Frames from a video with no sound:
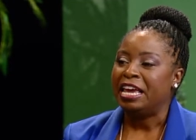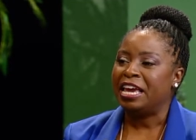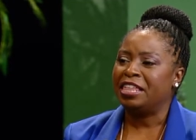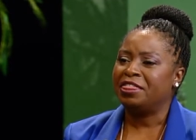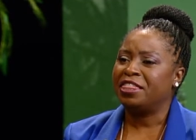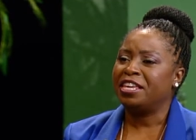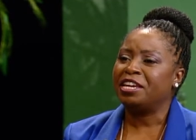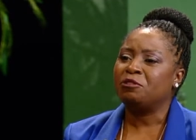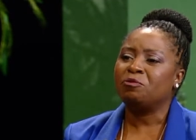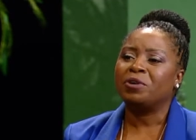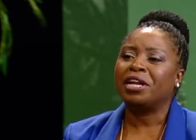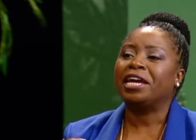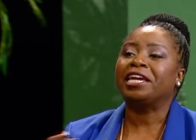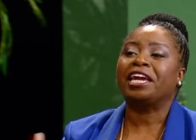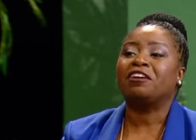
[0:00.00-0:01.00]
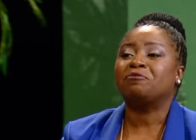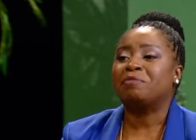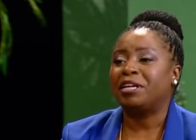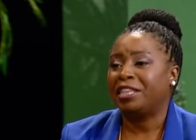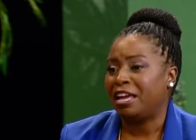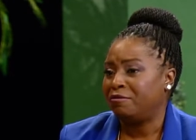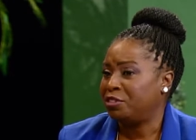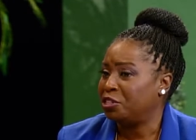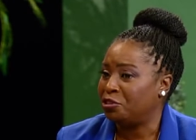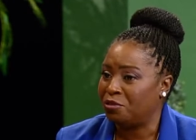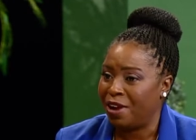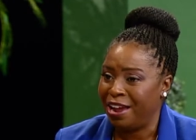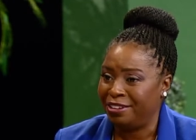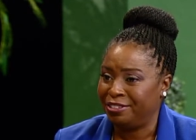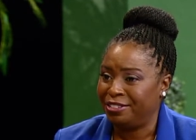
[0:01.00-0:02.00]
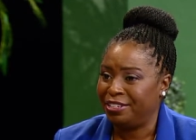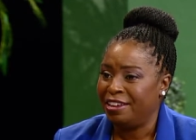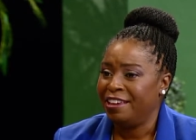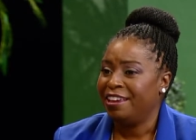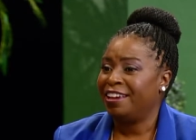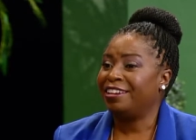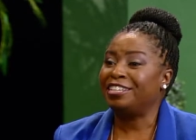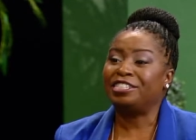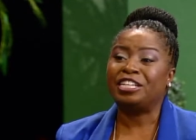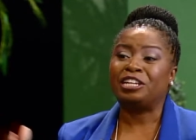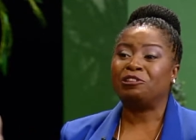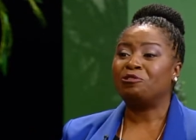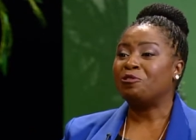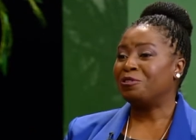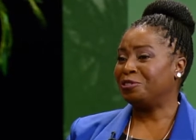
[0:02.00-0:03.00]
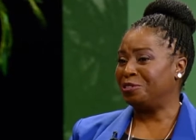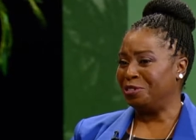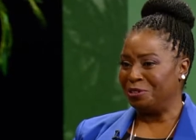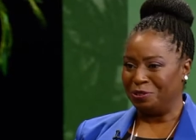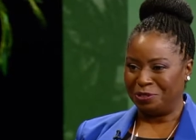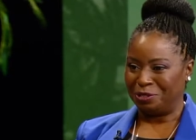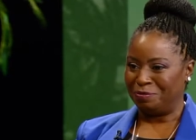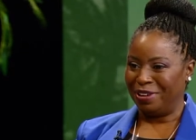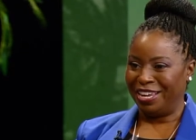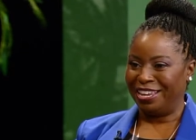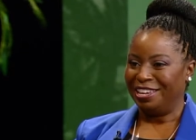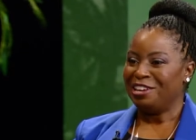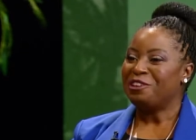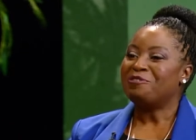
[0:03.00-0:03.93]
And then when I gave my life to Christ, and I said, Lord, use me.